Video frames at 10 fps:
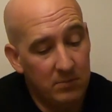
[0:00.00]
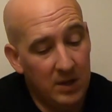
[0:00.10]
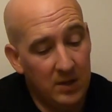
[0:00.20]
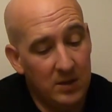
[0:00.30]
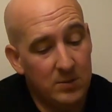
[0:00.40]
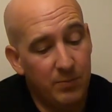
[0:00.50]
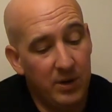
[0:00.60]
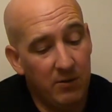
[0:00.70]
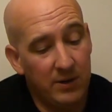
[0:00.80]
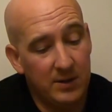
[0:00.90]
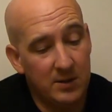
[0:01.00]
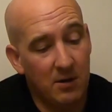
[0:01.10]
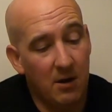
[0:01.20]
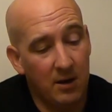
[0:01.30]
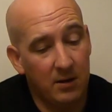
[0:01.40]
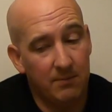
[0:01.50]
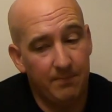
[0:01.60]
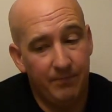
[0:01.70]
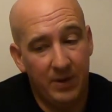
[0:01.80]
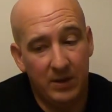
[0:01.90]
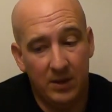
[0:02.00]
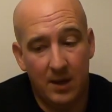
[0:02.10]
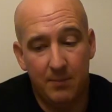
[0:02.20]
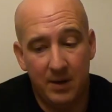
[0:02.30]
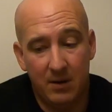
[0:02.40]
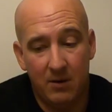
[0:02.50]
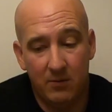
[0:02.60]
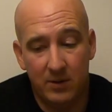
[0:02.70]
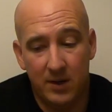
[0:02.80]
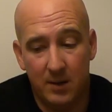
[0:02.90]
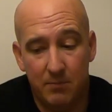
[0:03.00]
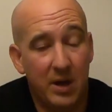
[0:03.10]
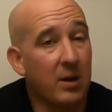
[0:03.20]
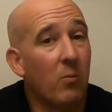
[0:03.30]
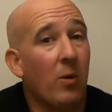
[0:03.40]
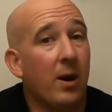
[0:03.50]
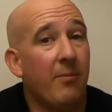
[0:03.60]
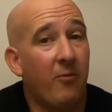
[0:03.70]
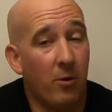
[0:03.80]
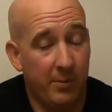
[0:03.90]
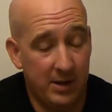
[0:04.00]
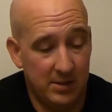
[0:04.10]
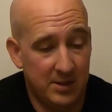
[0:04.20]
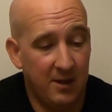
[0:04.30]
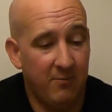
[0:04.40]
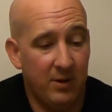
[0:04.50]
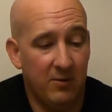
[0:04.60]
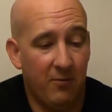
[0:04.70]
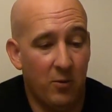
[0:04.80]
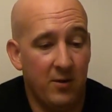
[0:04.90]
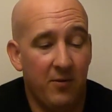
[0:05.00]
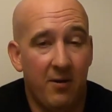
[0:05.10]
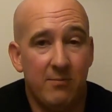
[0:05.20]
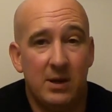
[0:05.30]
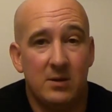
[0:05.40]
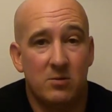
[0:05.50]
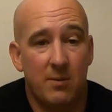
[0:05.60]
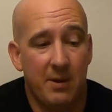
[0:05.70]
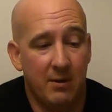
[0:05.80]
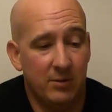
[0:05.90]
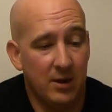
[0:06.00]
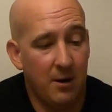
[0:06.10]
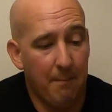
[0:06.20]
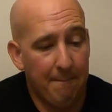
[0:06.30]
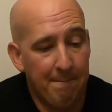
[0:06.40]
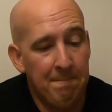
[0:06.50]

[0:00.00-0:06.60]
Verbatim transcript: getting this beer in stock and, and letting me know and, and picking one up for me to save me the forty-five minute trip out there.